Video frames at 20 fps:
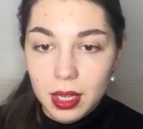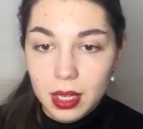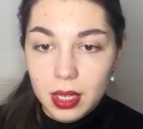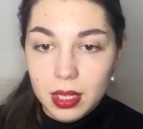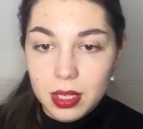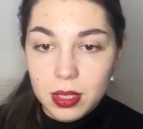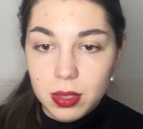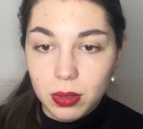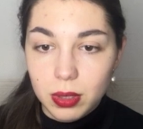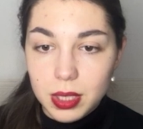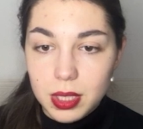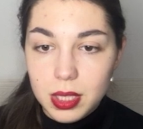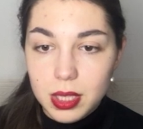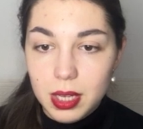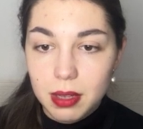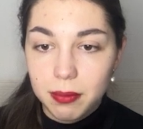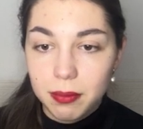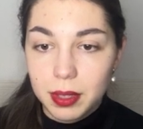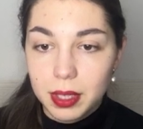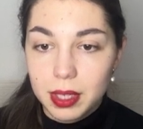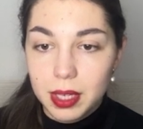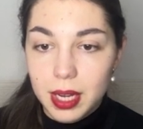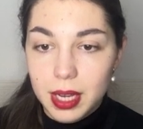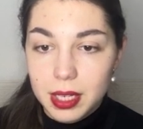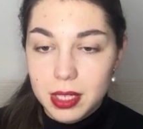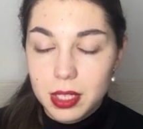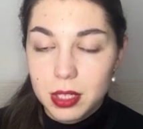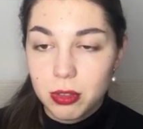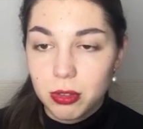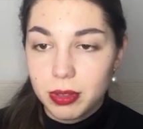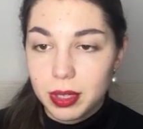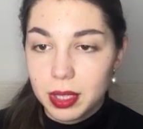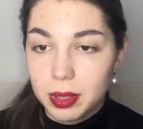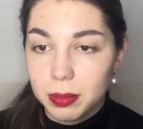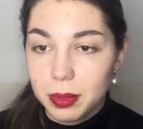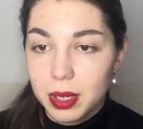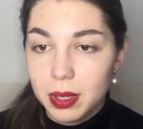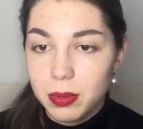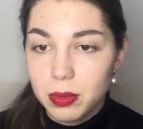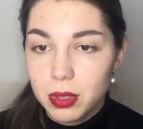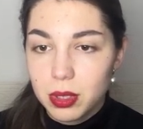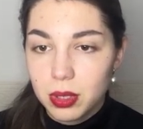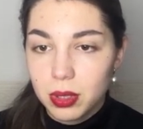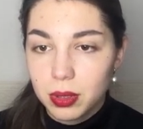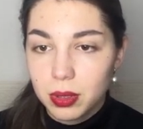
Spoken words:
So let's set the next trade amount.